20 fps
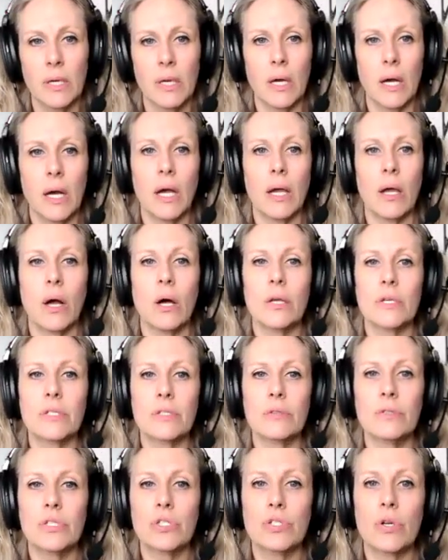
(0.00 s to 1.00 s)
I
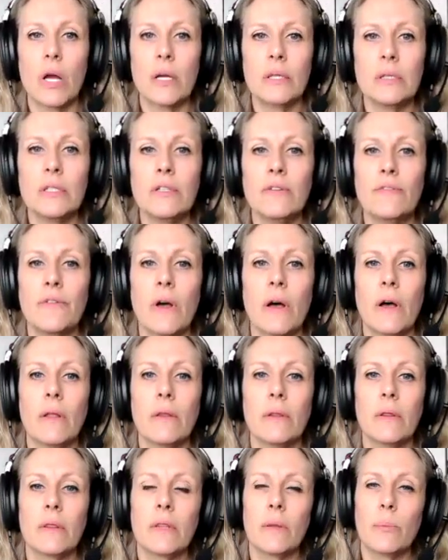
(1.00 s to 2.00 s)
also strongly
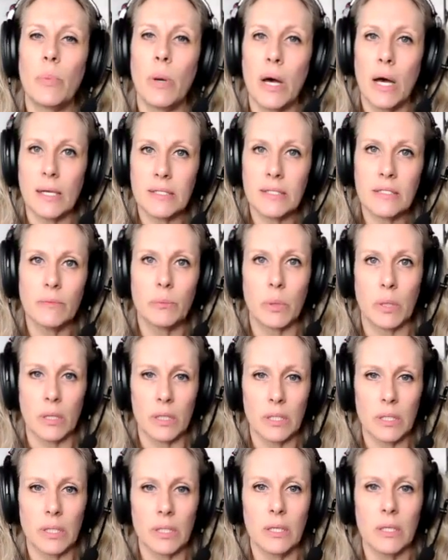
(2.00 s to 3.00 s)
felt the
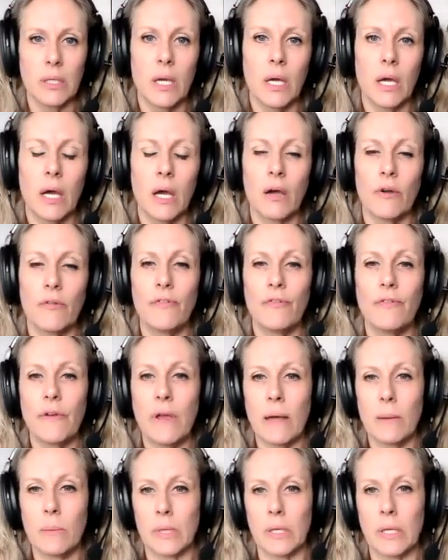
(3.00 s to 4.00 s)
possibility of
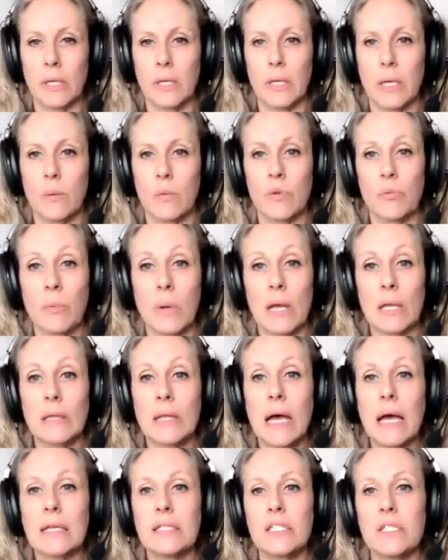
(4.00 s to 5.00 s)
family. And with my
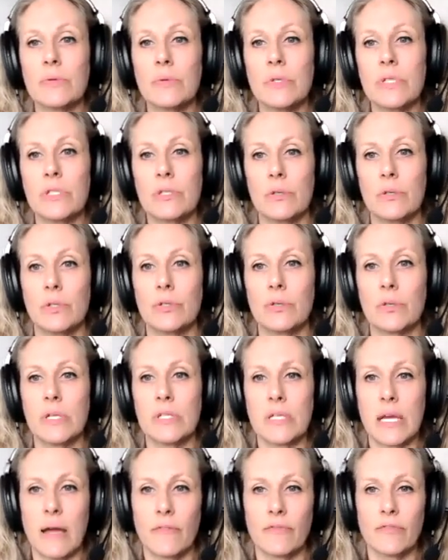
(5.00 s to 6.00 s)
last three
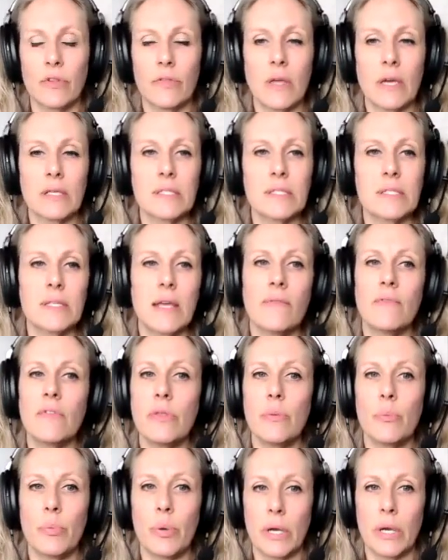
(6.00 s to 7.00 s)
surgeries after that
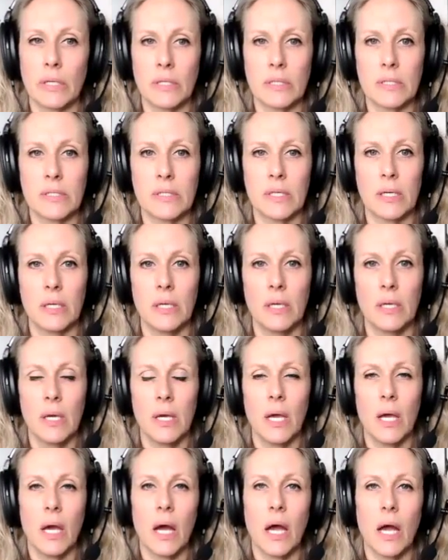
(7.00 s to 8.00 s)
seventh pregnancy,
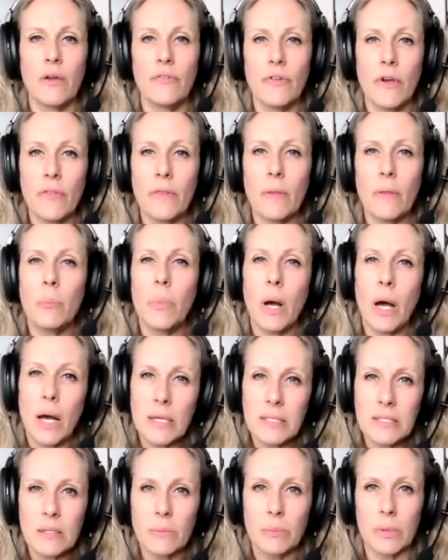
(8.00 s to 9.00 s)
I felt the
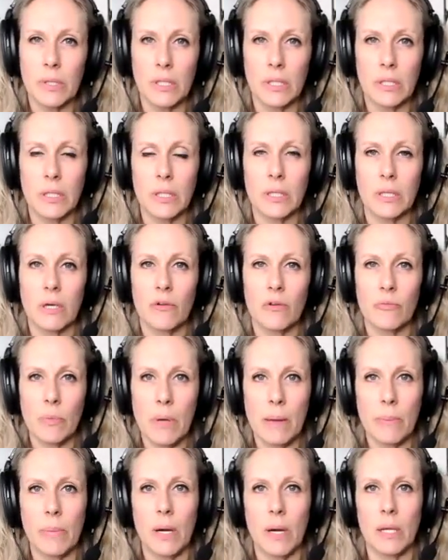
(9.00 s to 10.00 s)
possibility of
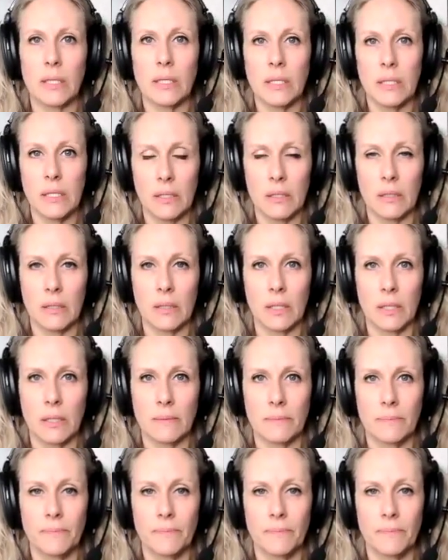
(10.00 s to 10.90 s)
my body healing.